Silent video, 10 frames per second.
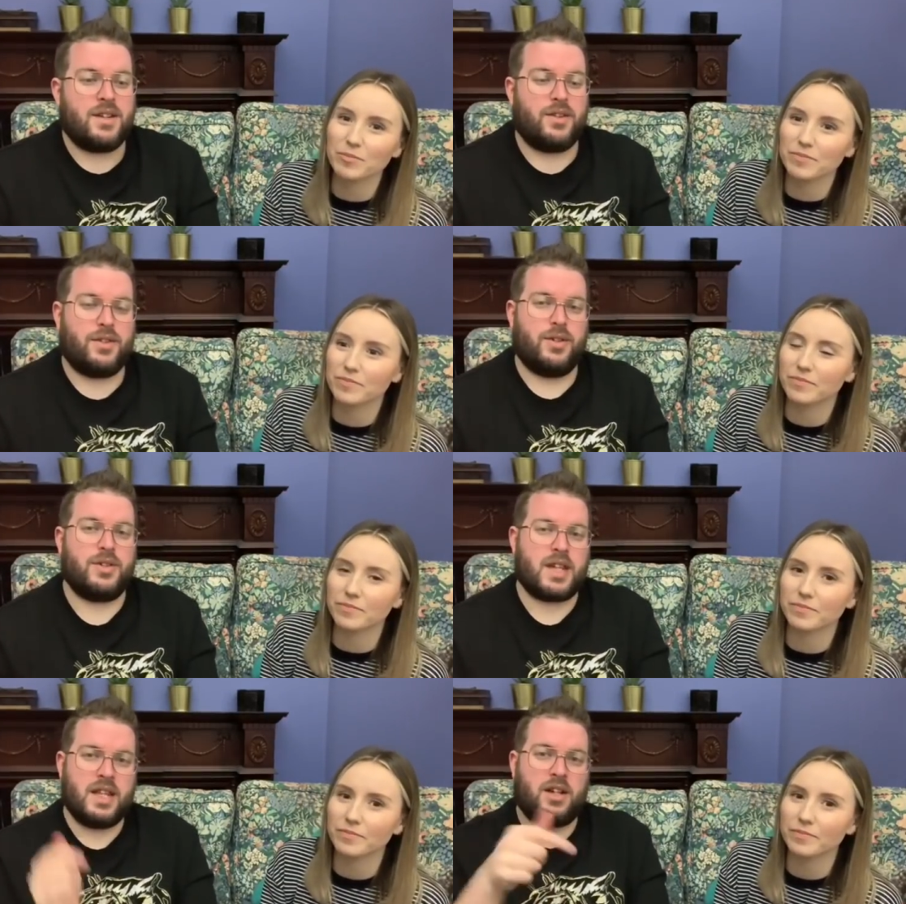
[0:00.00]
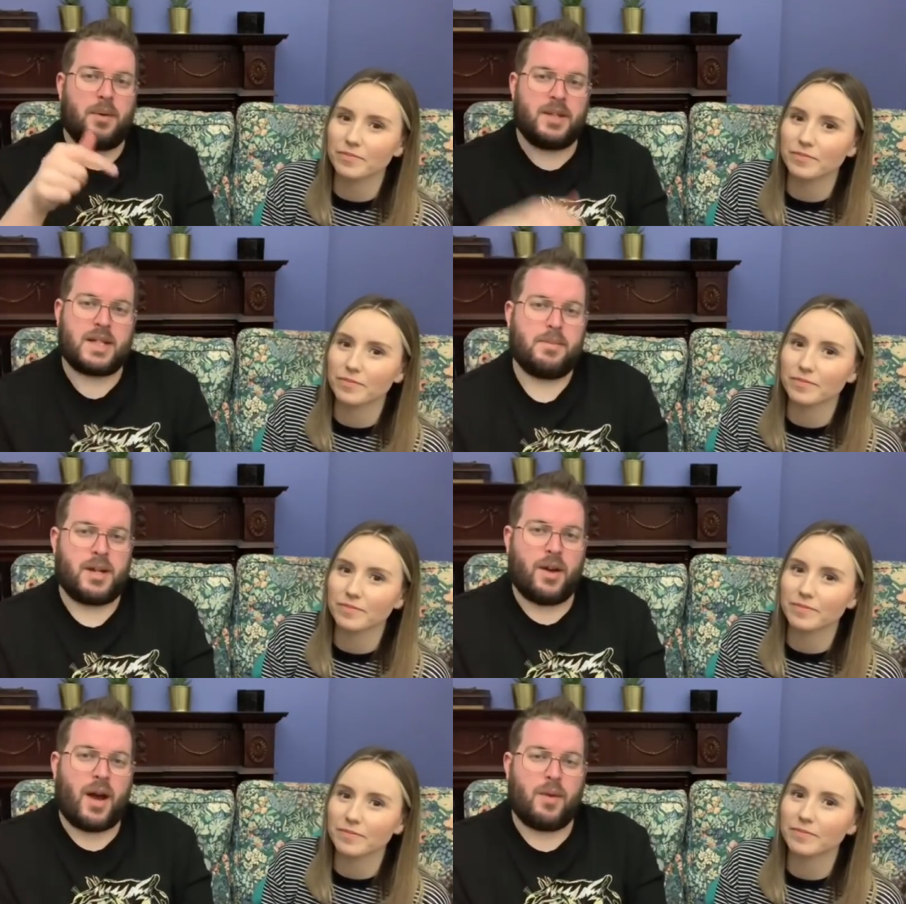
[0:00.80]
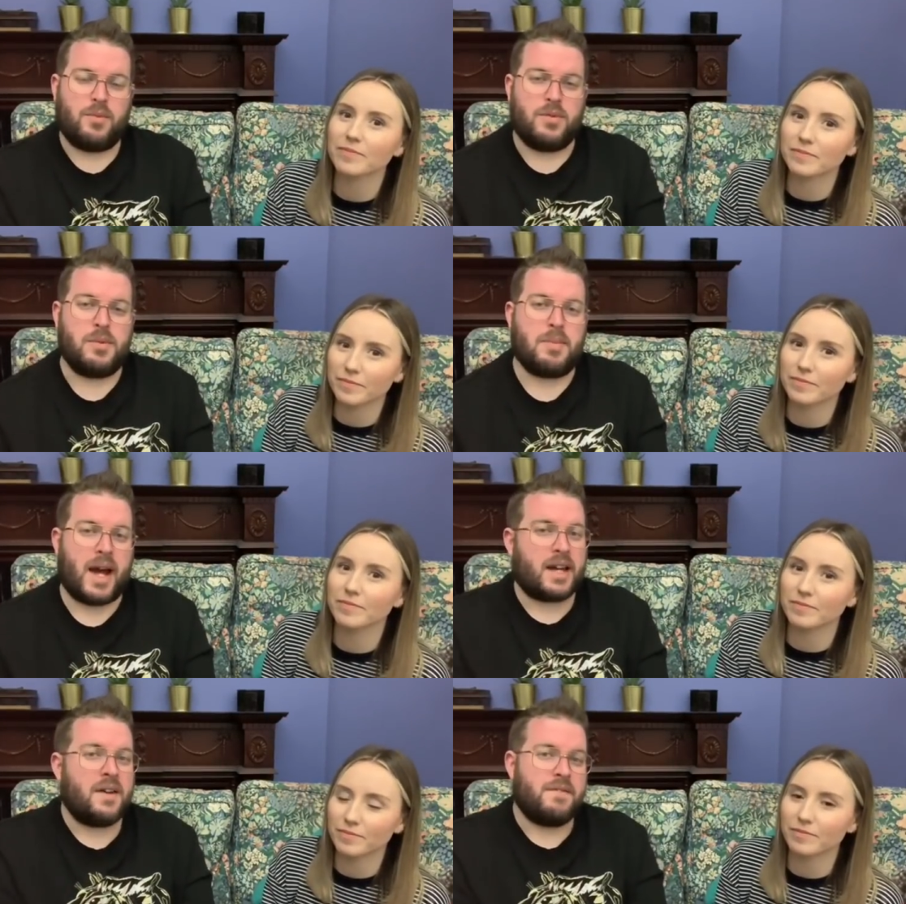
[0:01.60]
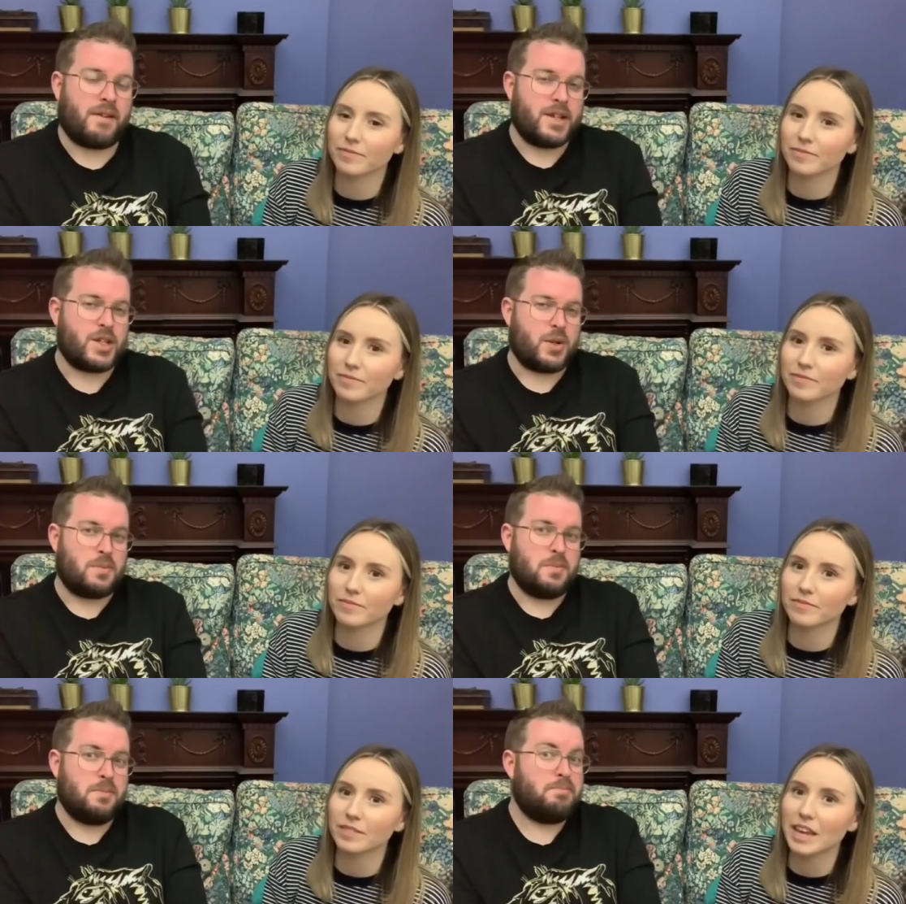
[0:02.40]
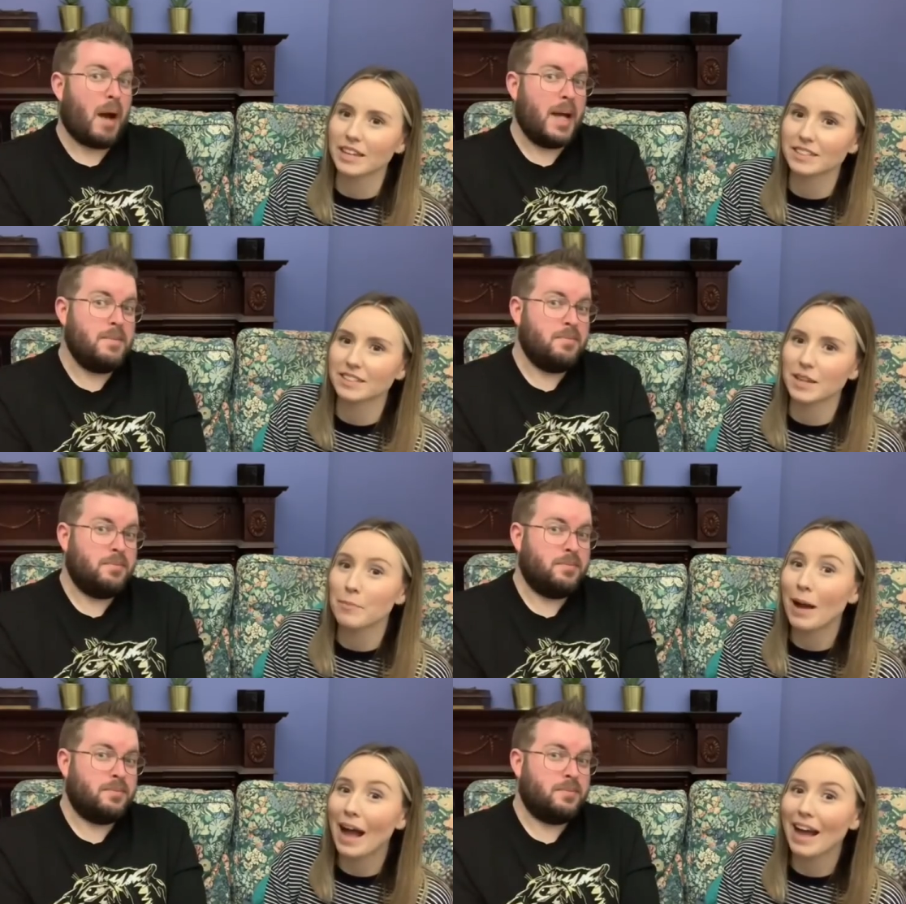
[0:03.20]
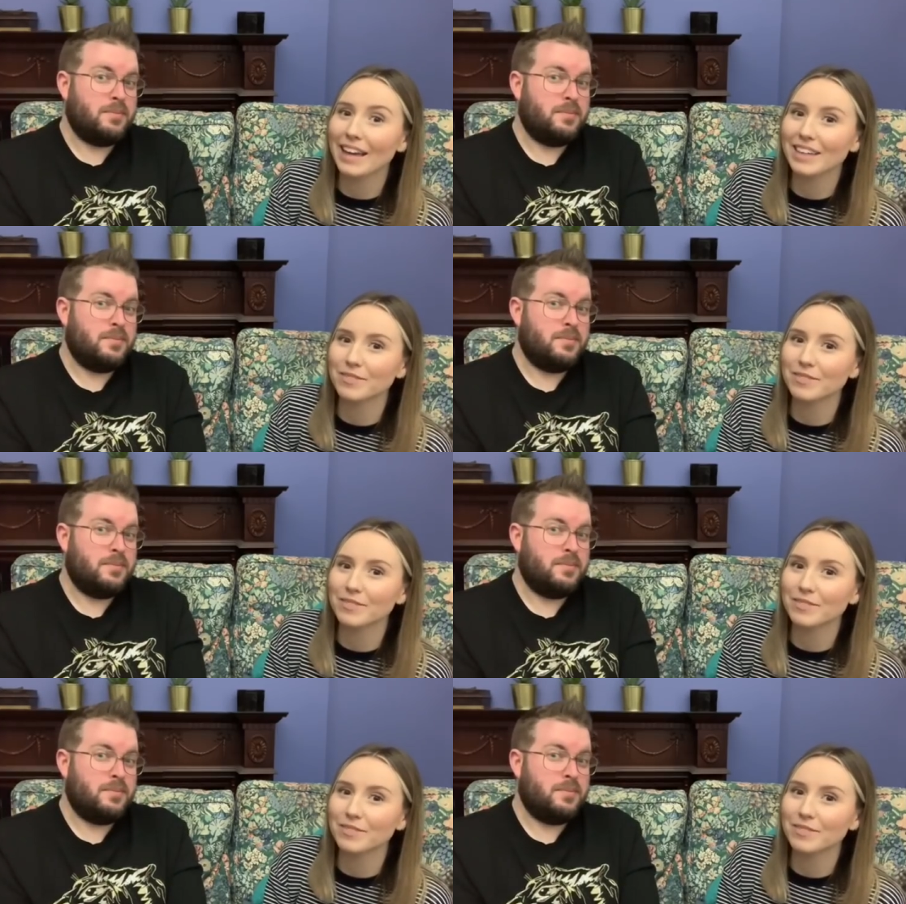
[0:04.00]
Speaker 1: your thoughts in the comments down below, and we'll be back very soon.
Speaker 2: Yes.
Speaker 1: Bye.
Speaker 2: Bye.